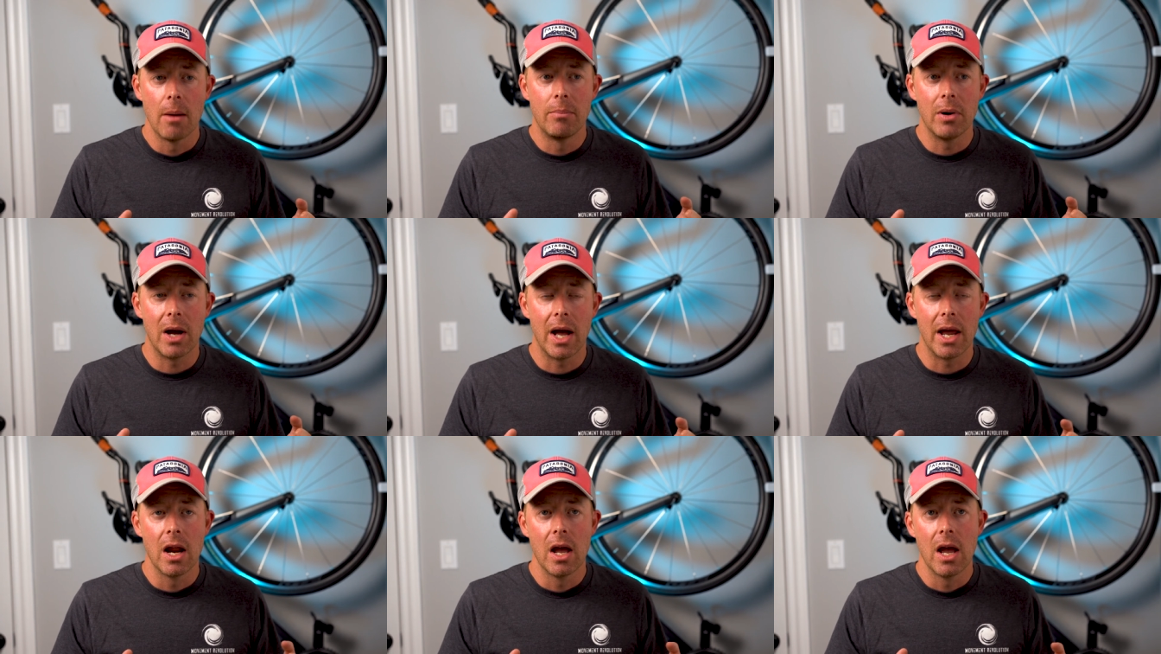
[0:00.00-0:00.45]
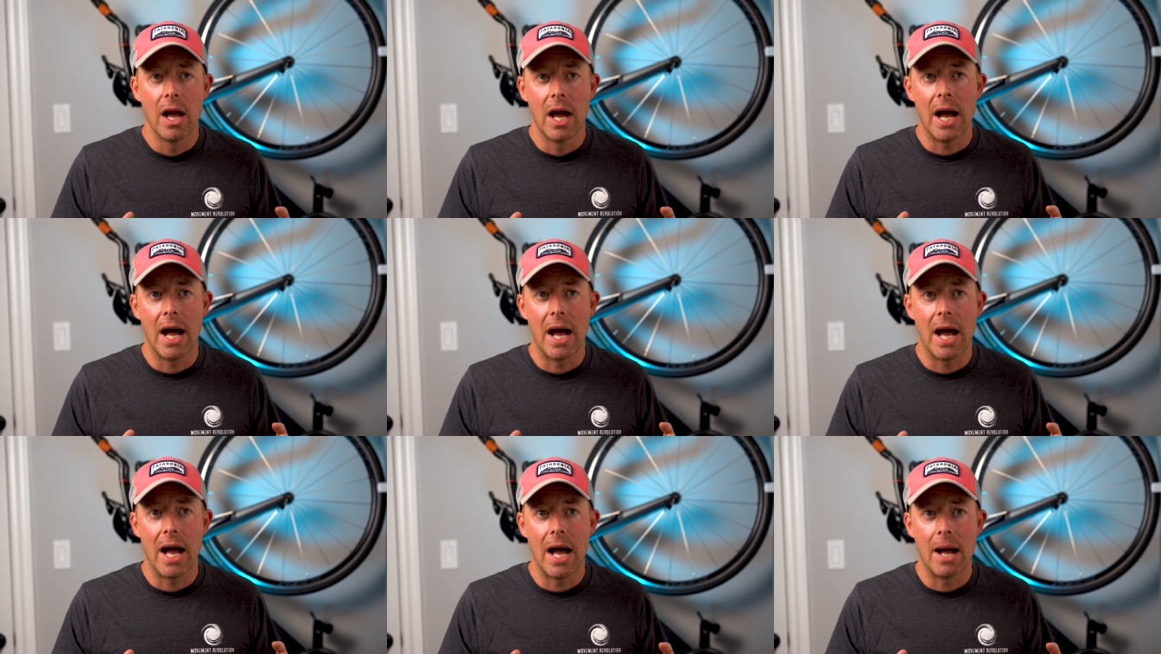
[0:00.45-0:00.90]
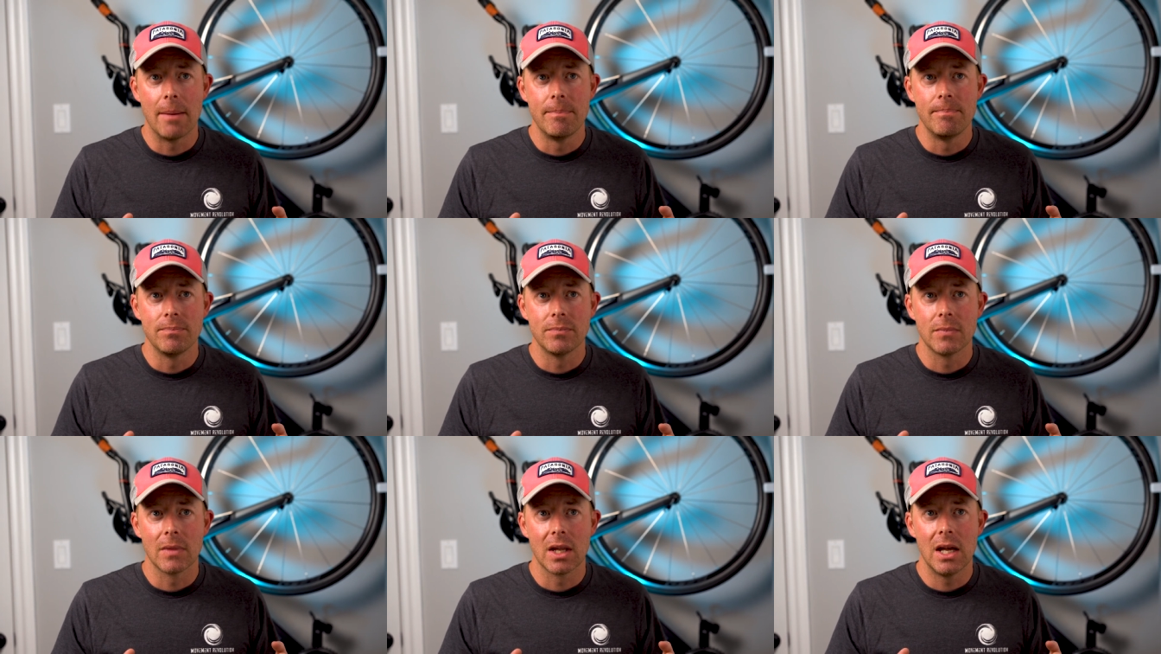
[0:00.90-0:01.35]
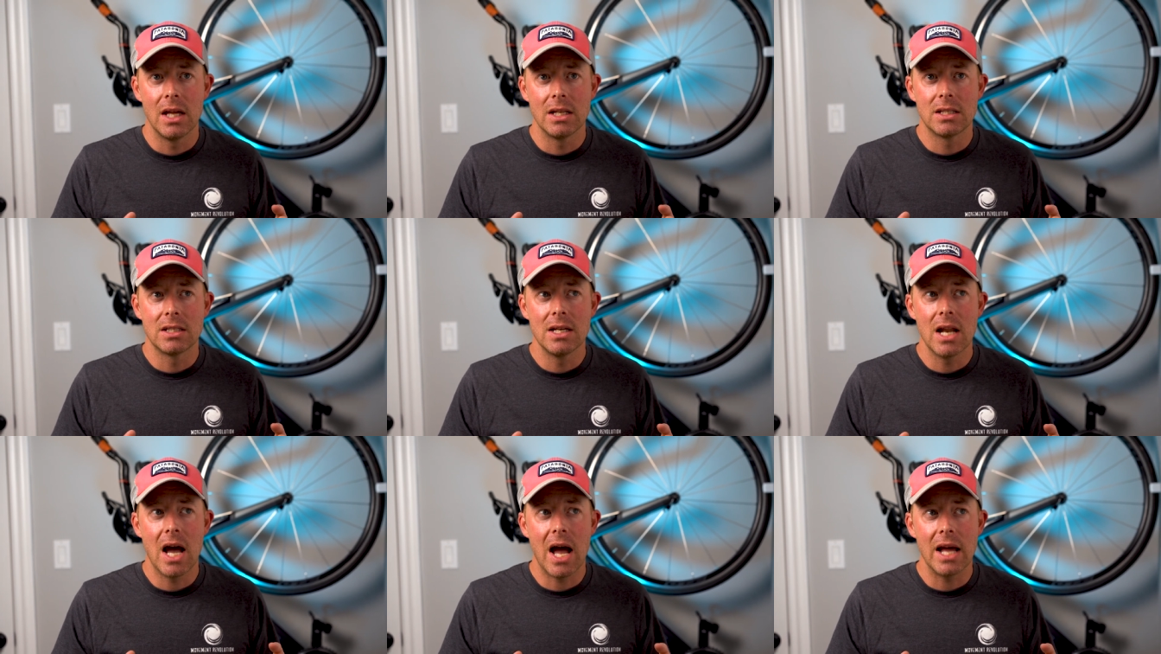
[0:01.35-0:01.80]
But um,
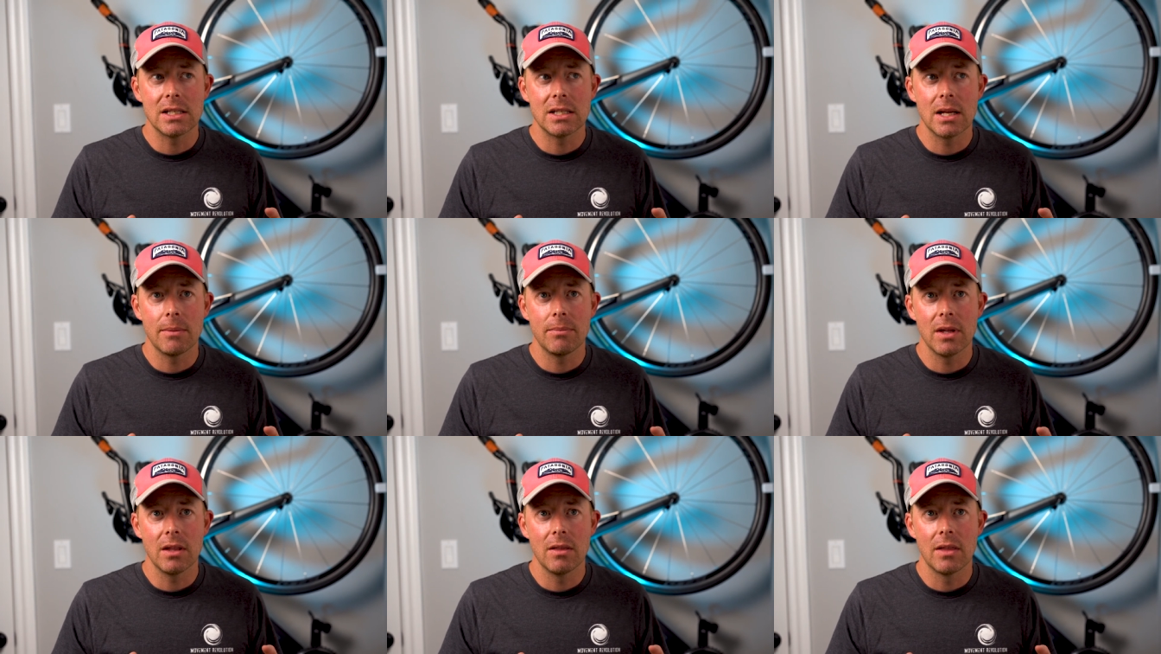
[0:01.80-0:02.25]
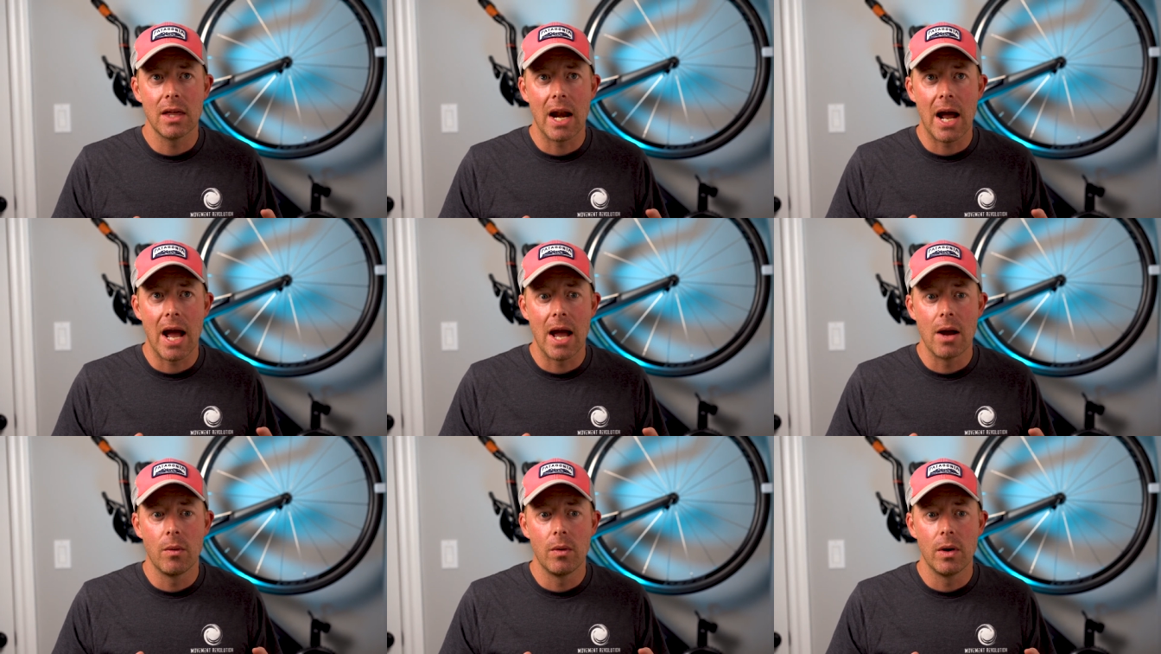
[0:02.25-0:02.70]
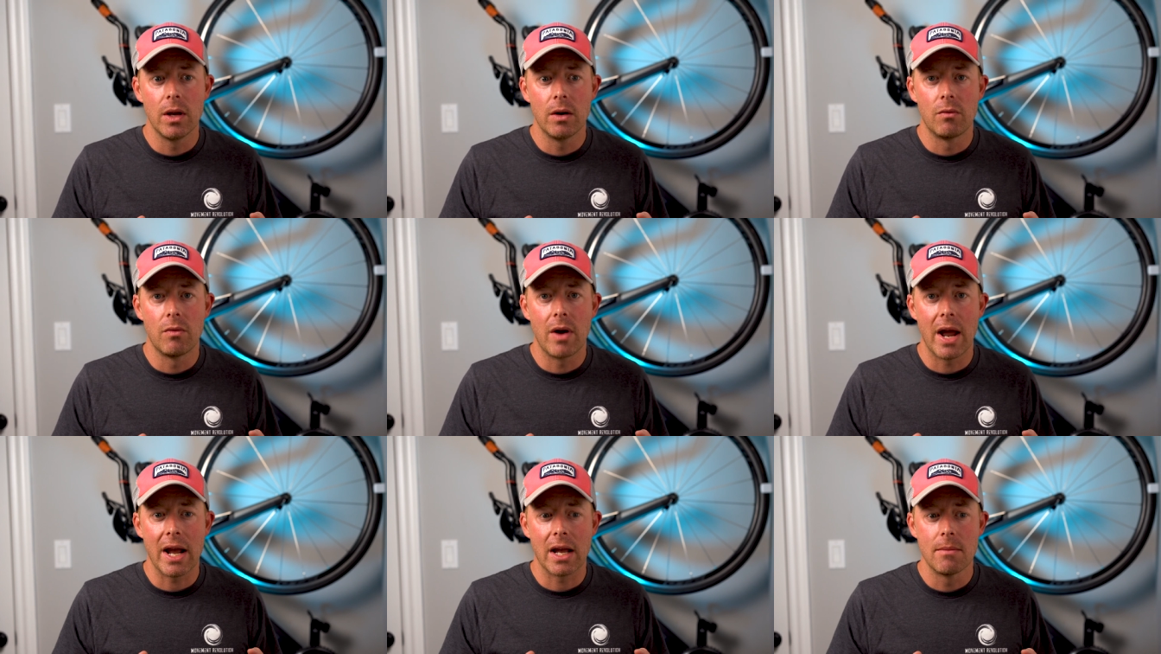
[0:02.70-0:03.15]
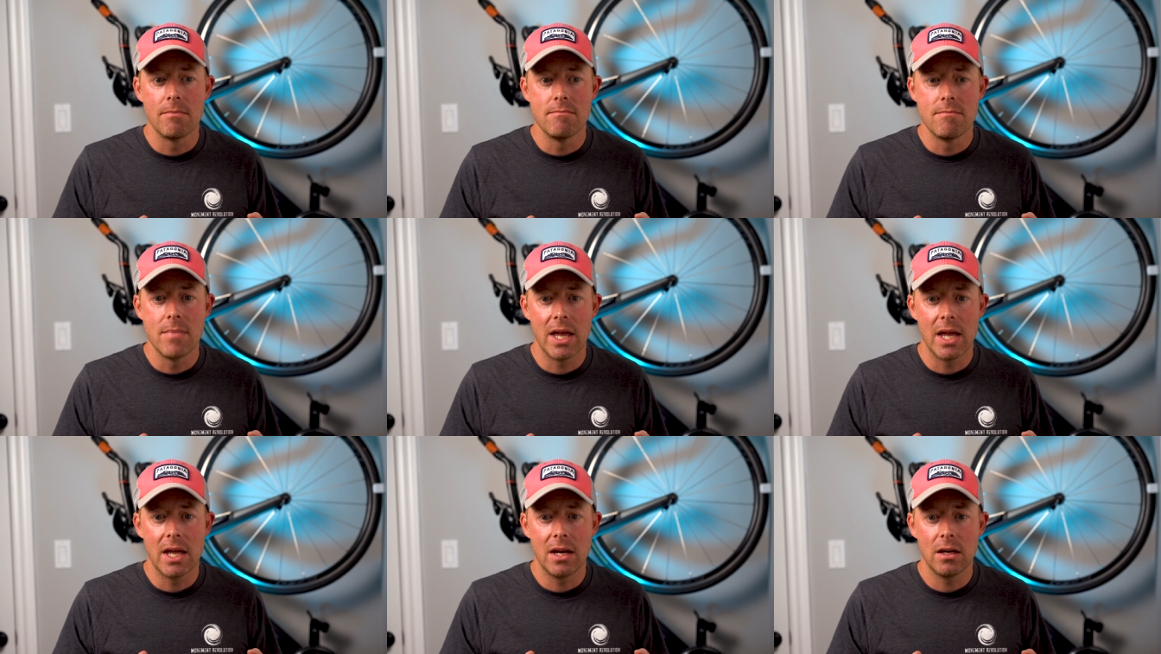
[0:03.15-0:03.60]
it's not something that I would
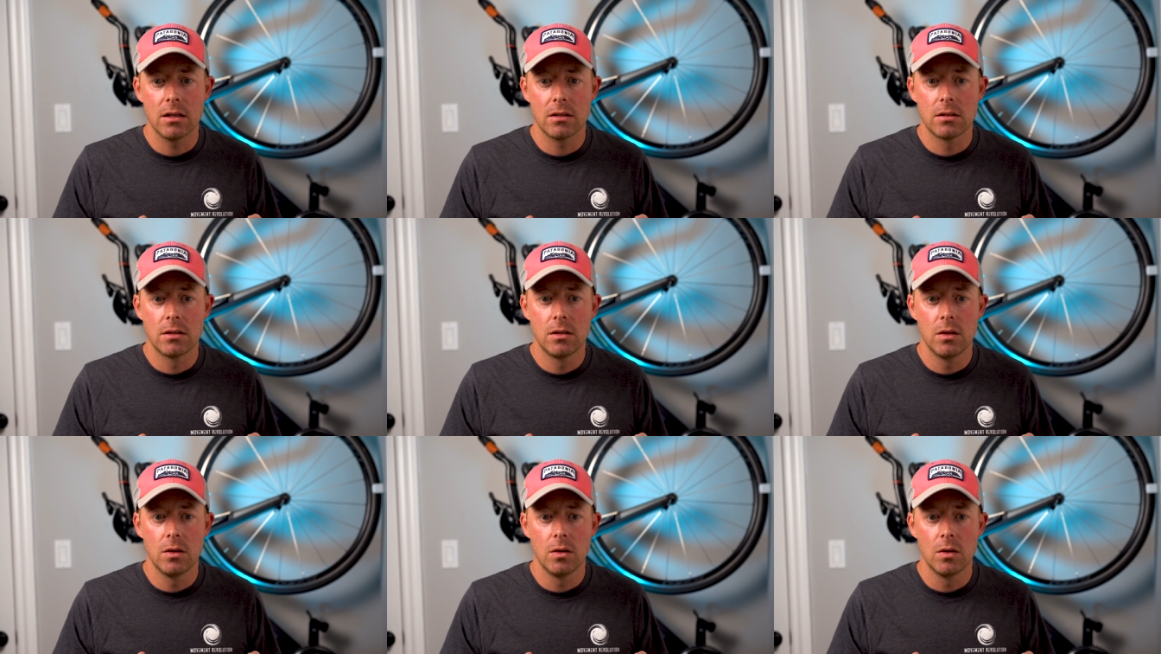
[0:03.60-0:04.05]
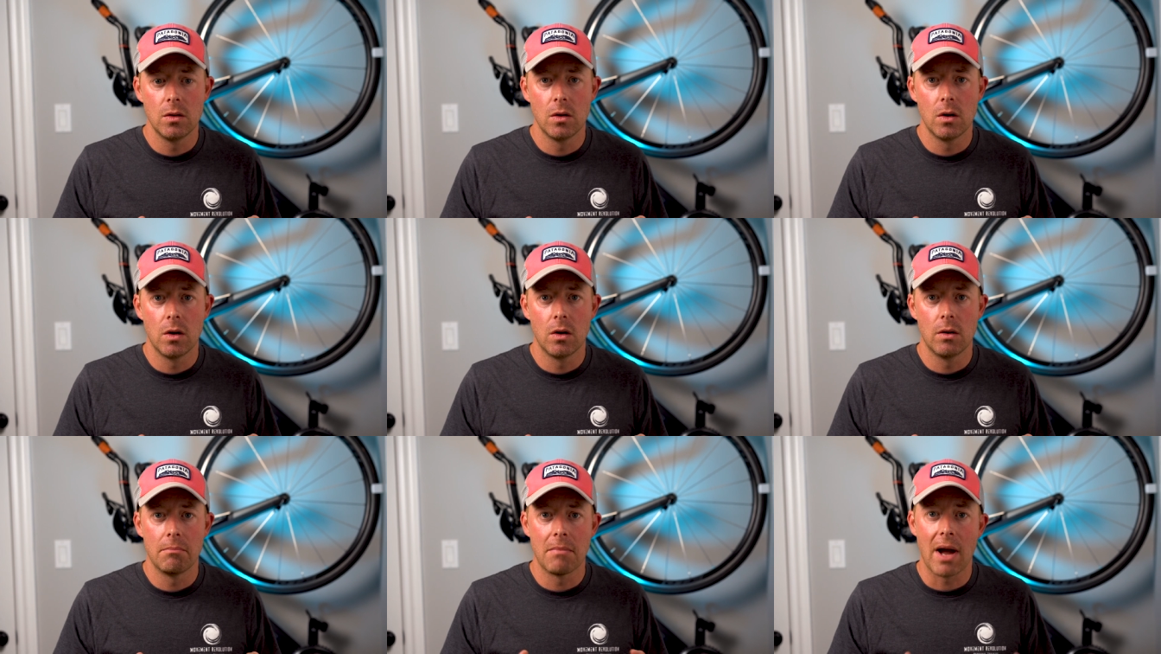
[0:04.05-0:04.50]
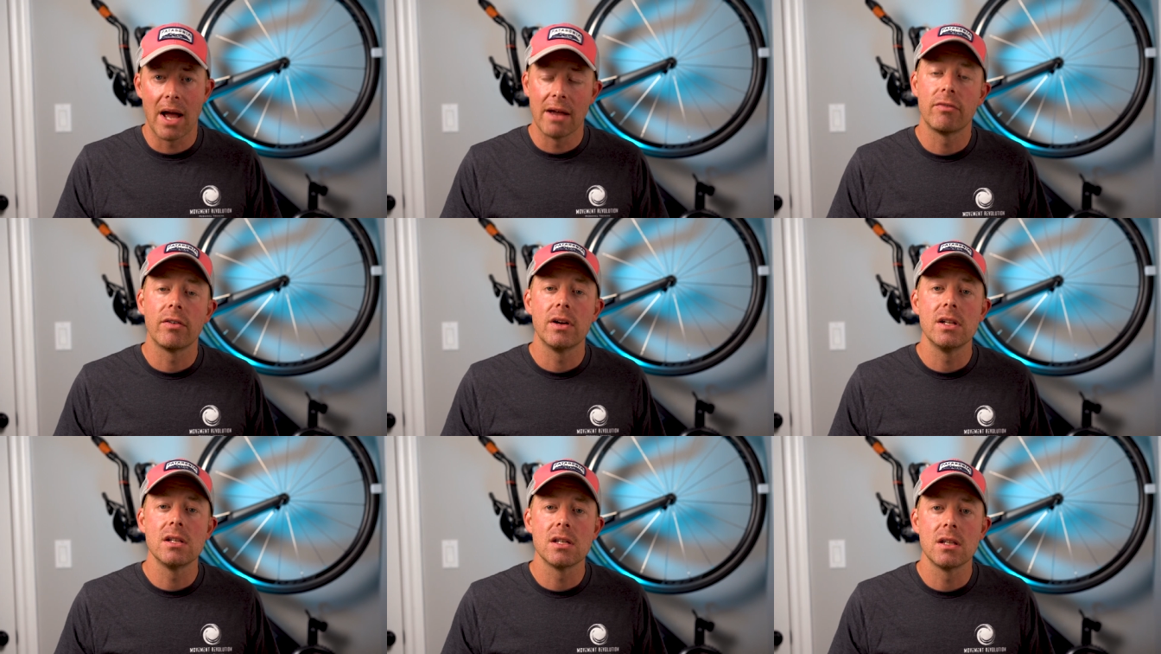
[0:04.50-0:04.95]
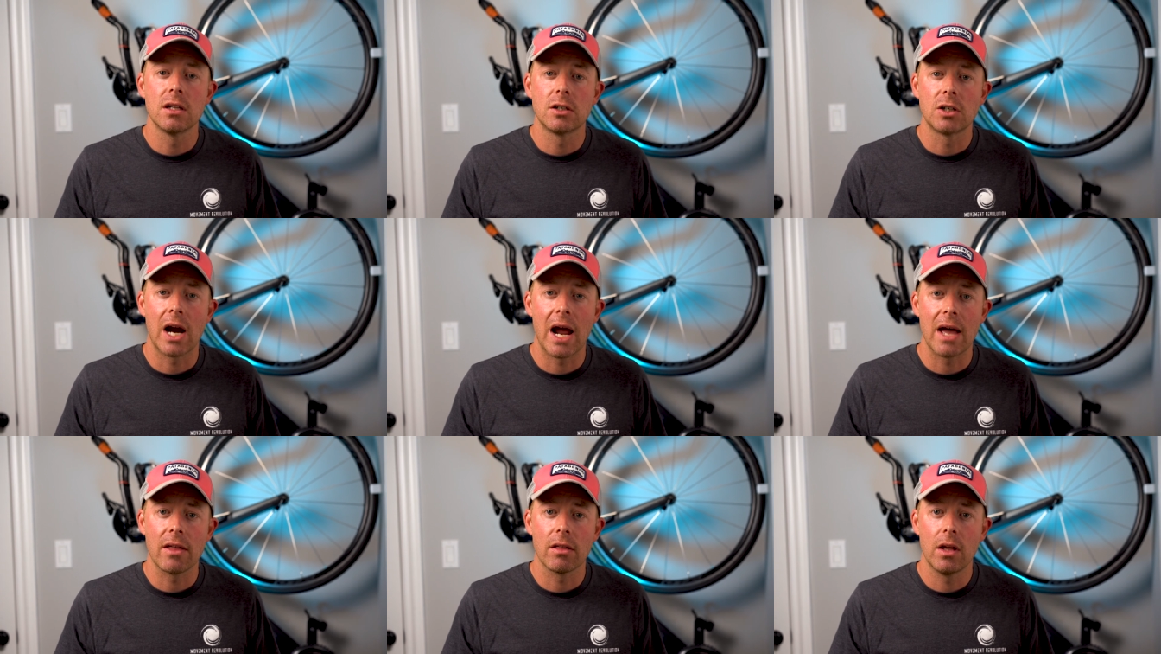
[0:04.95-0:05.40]
recommend to my friends in the
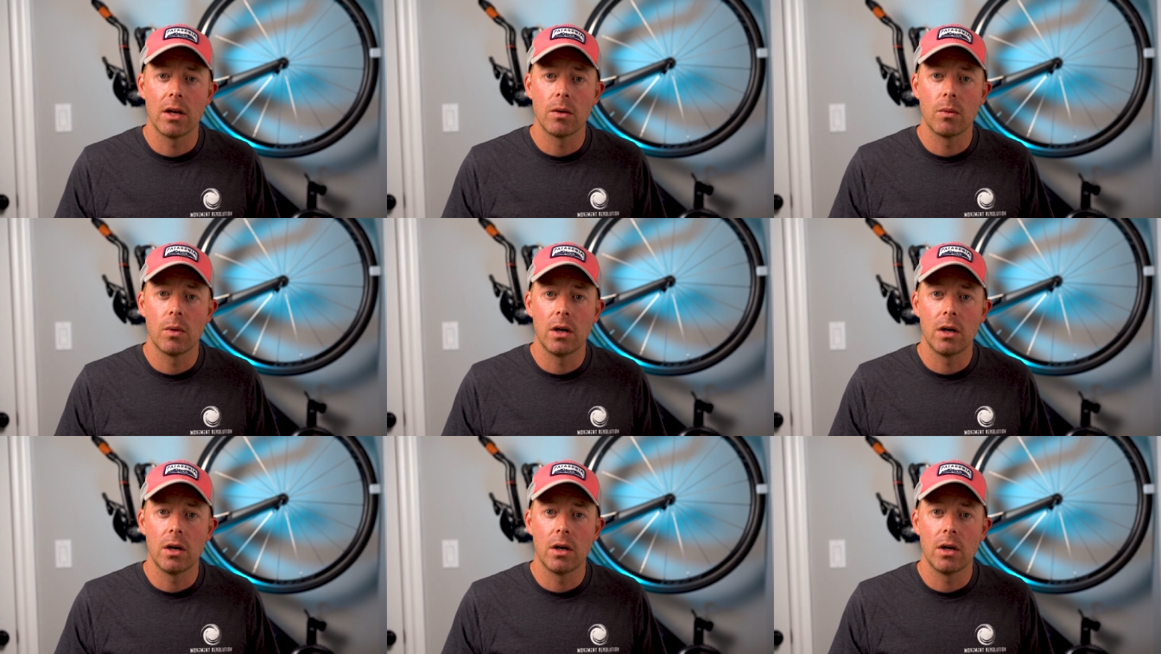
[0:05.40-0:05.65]
triathlon